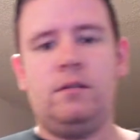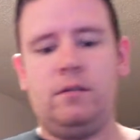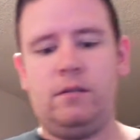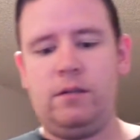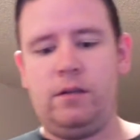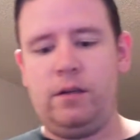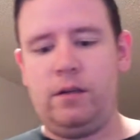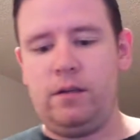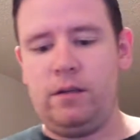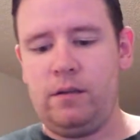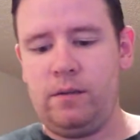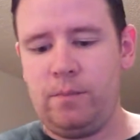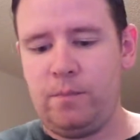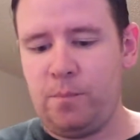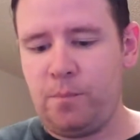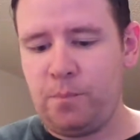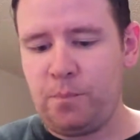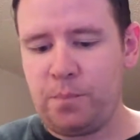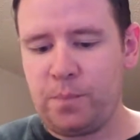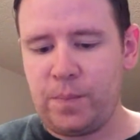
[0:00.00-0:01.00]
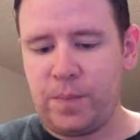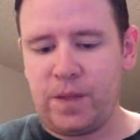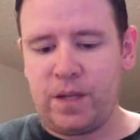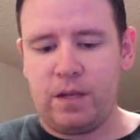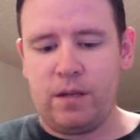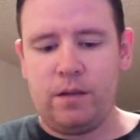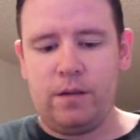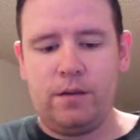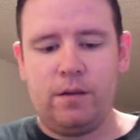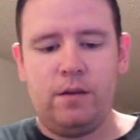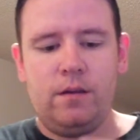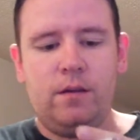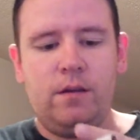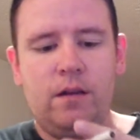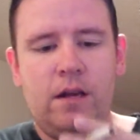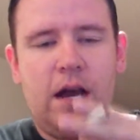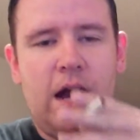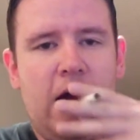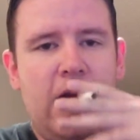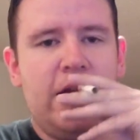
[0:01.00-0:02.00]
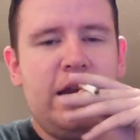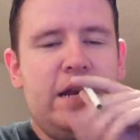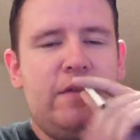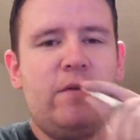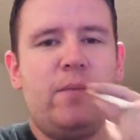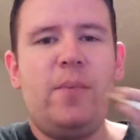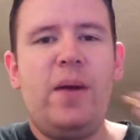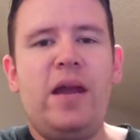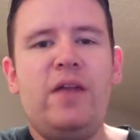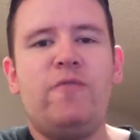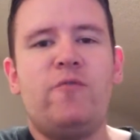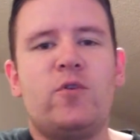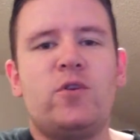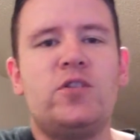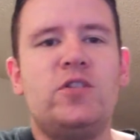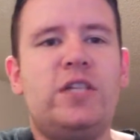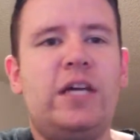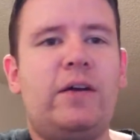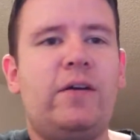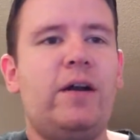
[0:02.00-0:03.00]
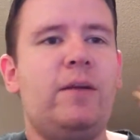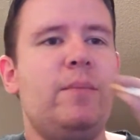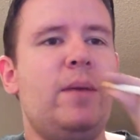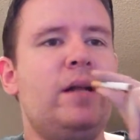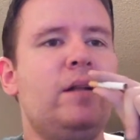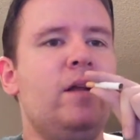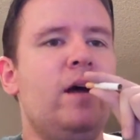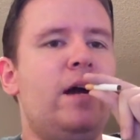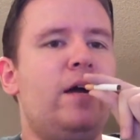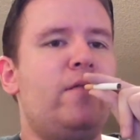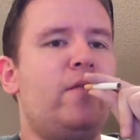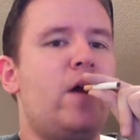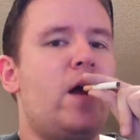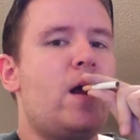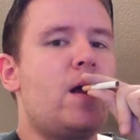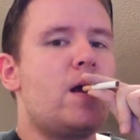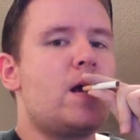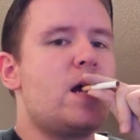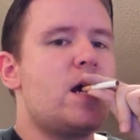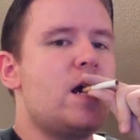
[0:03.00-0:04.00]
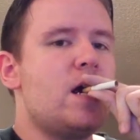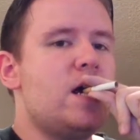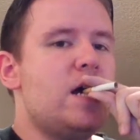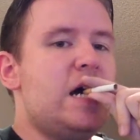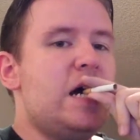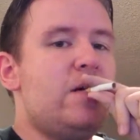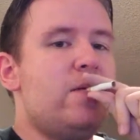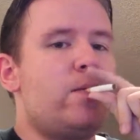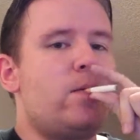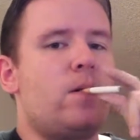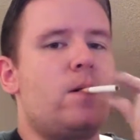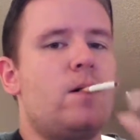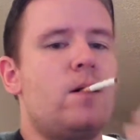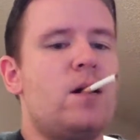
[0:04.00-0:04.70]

Okay. I never paid for a cigarette in my life. Ever.